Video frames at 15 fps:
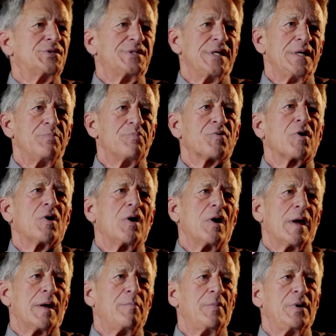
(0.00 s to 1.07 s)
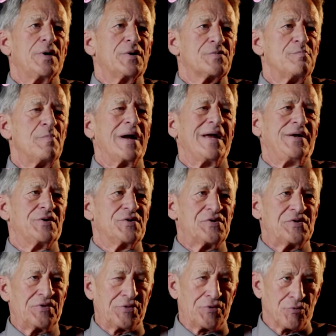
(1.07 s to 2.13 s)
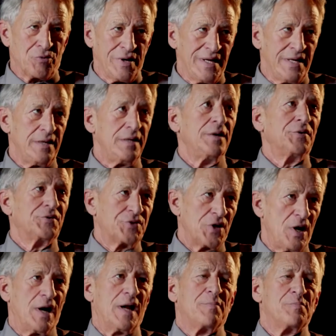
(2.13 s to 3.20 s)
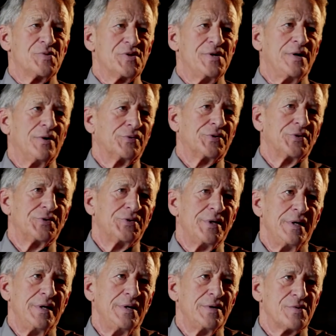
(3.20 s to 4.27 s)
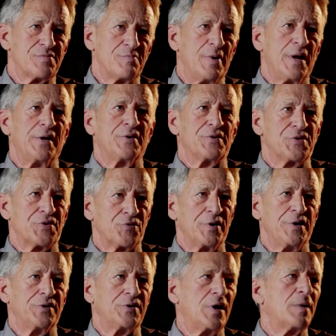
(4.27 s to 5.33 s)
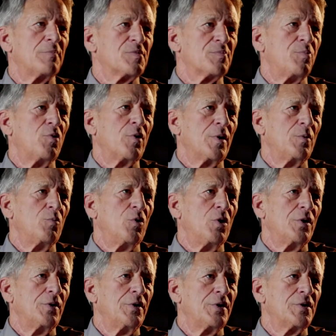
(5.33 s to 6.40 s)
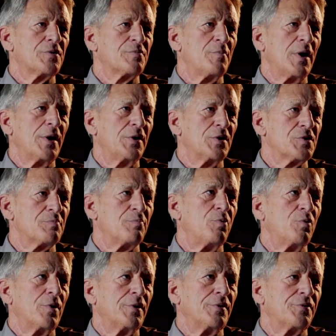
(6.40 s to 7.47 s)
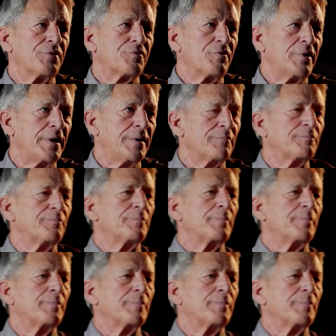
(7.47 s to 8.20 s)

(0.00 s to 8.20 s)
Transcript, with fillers: t prime is minus 3 times delta t is minus 3 times 0.1 is minus 0.3.